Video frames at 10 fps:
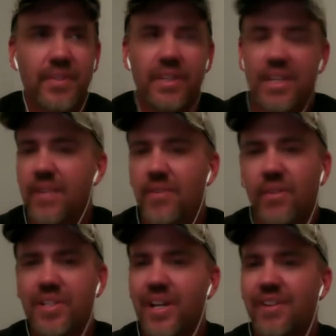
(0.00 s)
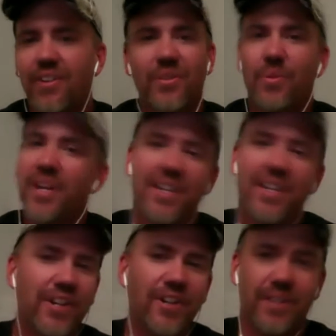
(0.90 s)
even if it's not all the
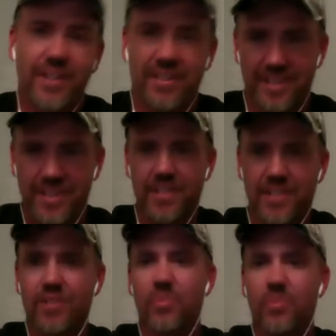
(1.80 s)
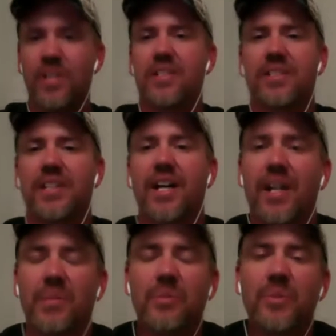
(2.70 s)
way here in your present
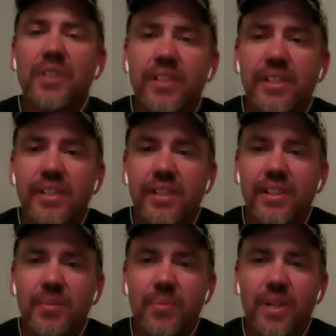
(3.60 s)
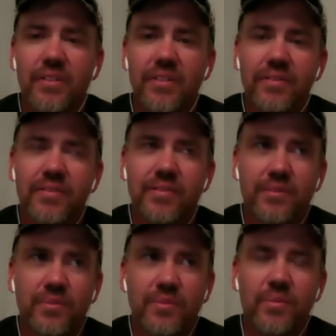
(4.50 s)
time. But
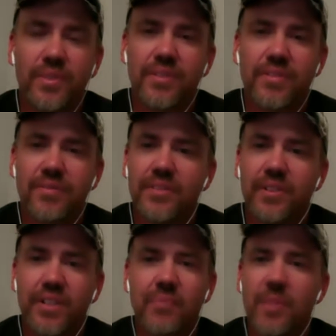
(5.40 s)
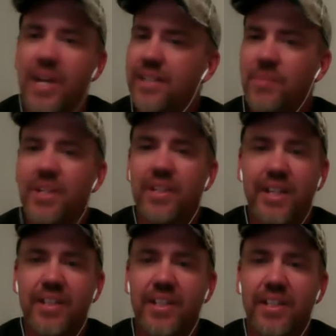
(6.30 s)
get back to being
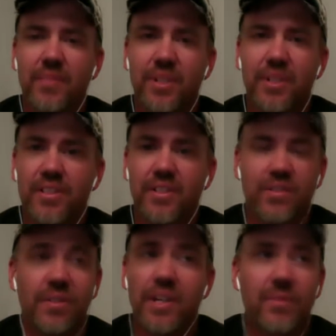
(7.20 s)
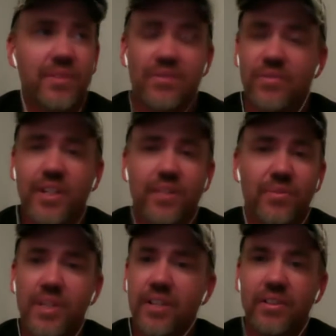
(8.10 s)
that kid, because your dream is freaking
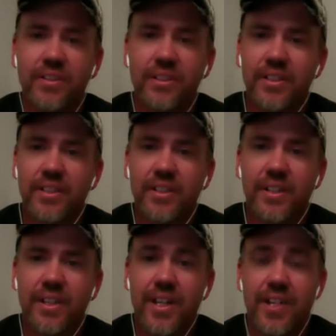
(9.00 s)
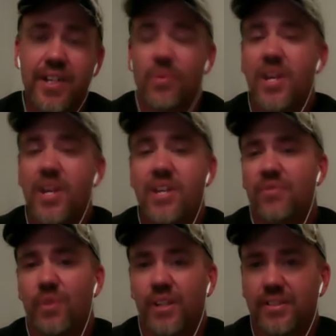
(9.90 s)
real, and it's waiting
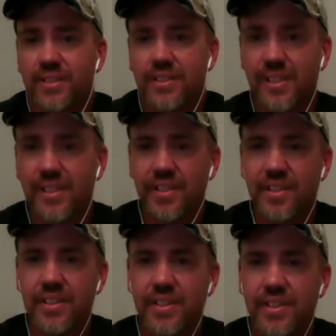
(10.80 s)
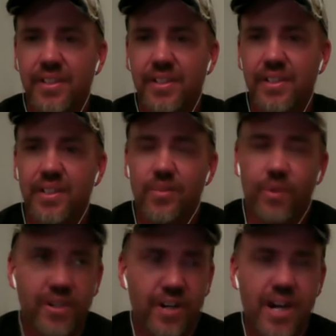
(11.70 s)
for you. You
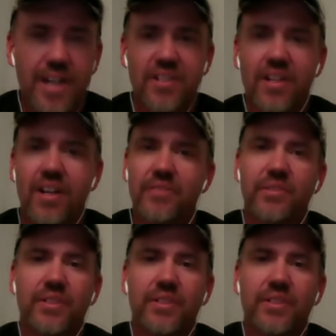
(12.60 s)
work your ass off.